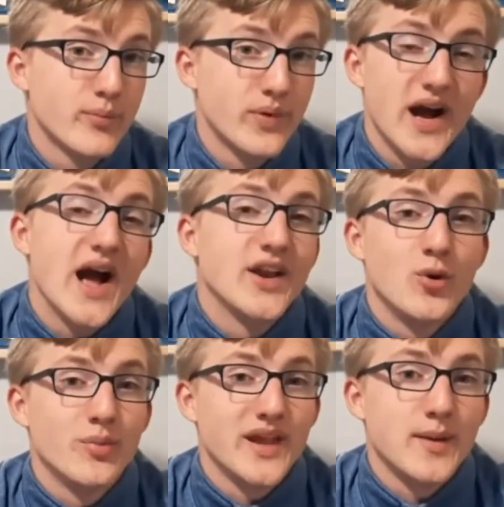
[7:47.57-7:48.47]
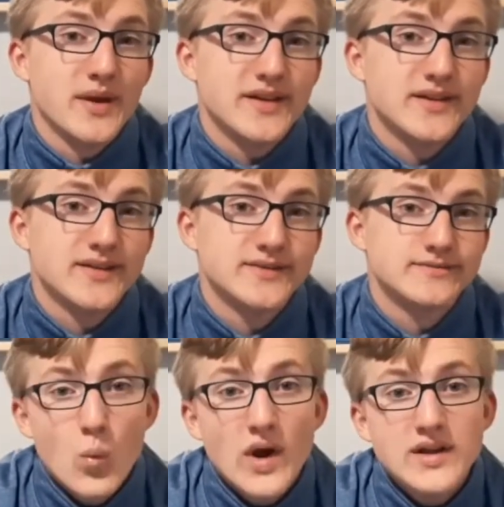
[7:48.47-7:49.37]
I don't blame it.
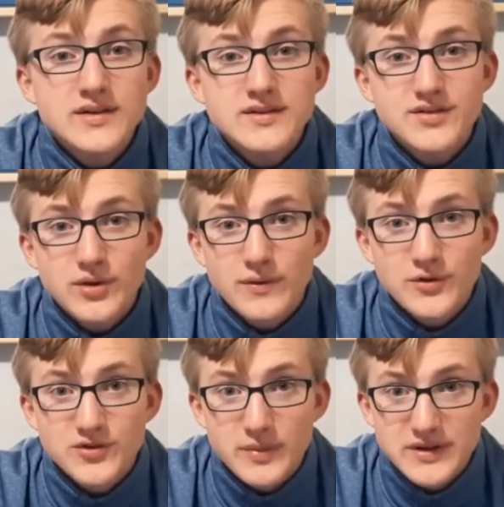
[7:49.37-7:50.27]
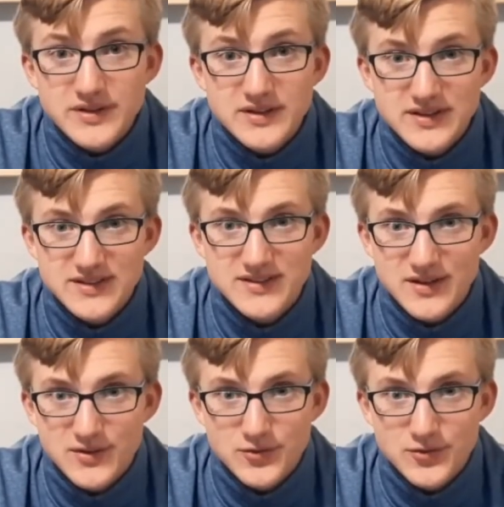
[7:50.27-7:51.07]
When sulfur is melted, it's really